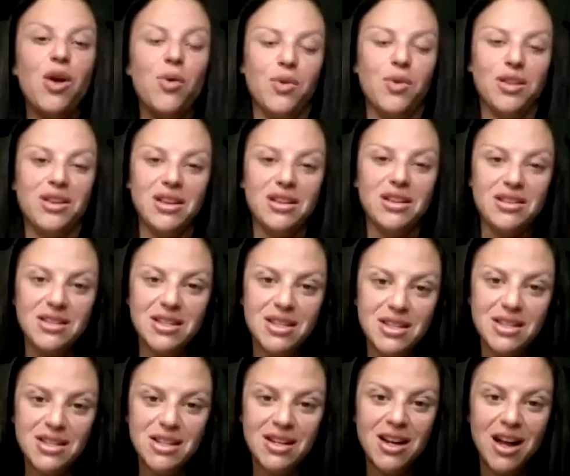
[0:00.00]
with
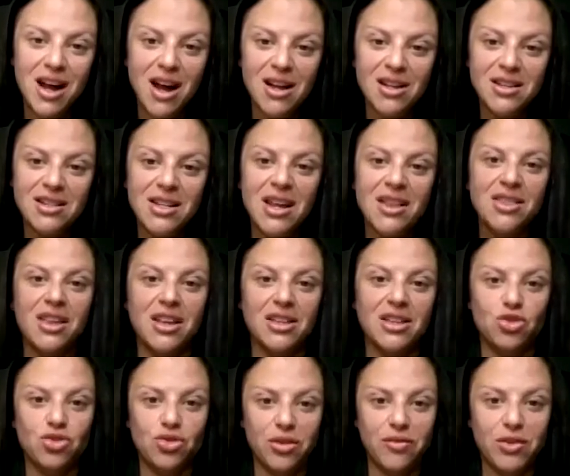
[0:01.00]
consistent content
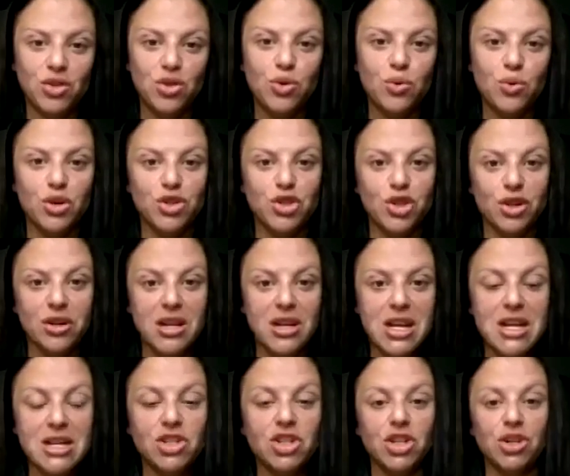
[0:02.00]
that's driven towards your
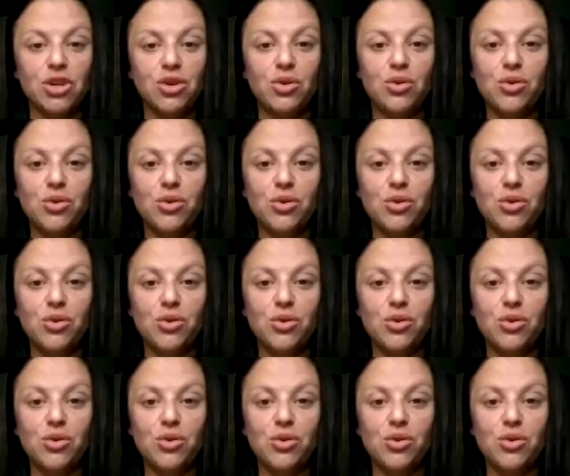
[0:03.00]
niche and